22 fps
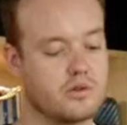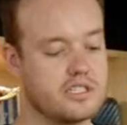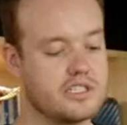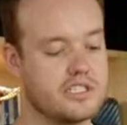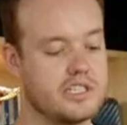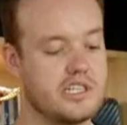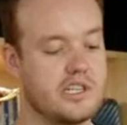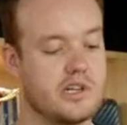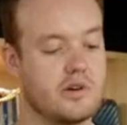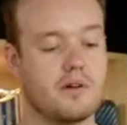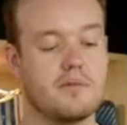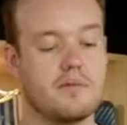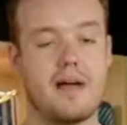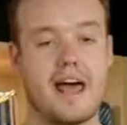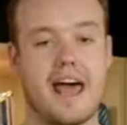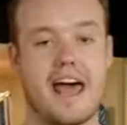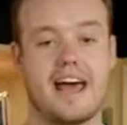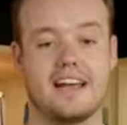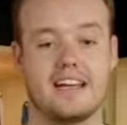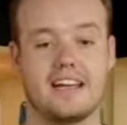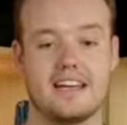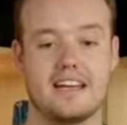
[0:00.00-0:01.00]
Christian Dior
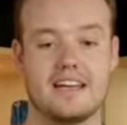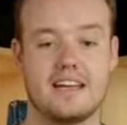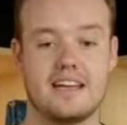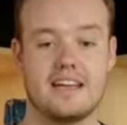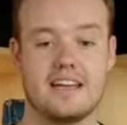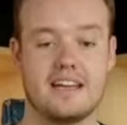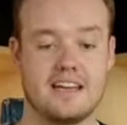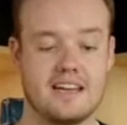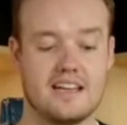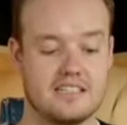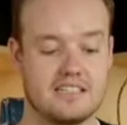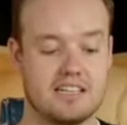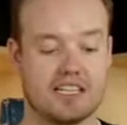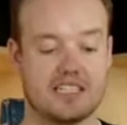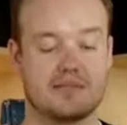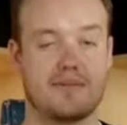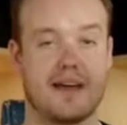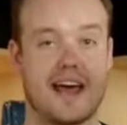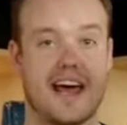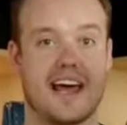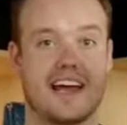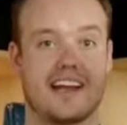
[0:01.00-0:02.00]
bag,
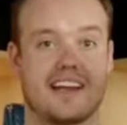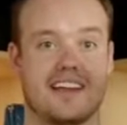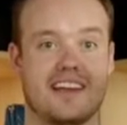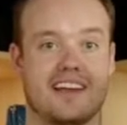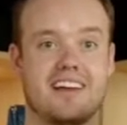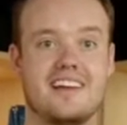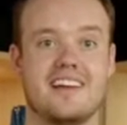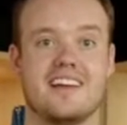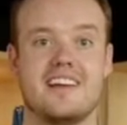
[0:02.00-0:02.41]
dust bag.